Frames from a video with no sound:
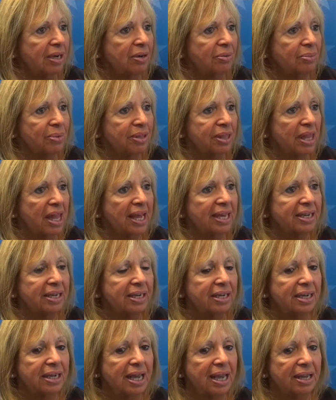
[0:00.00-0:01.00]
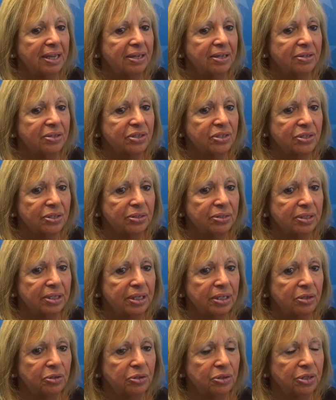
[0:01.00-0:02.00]
with LICA, and
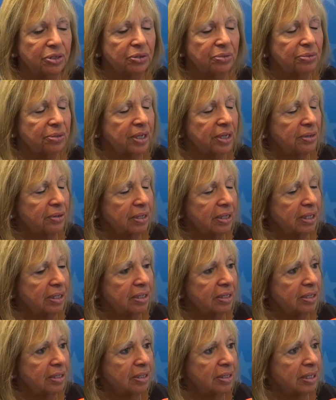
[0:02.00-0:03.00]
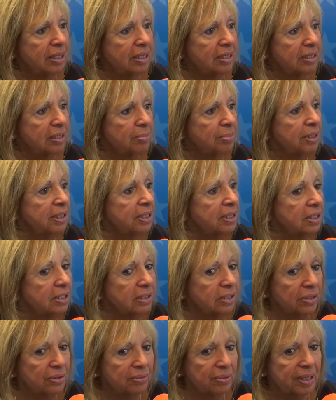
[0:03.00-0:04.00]
certainly in your career in the
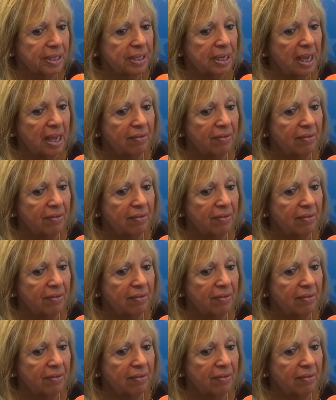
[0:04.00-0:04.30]
political arena,